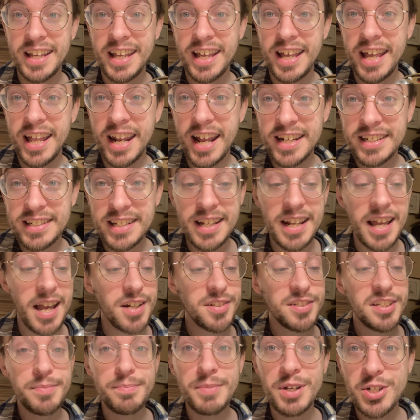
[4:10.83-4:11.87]
And I did
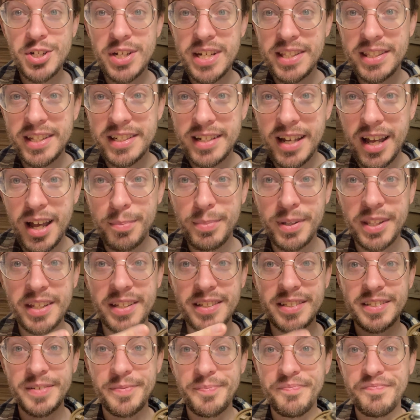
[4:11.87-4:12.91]
actually machine the top of
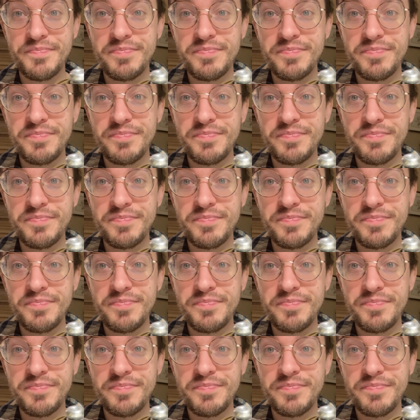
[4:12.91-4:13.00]
this.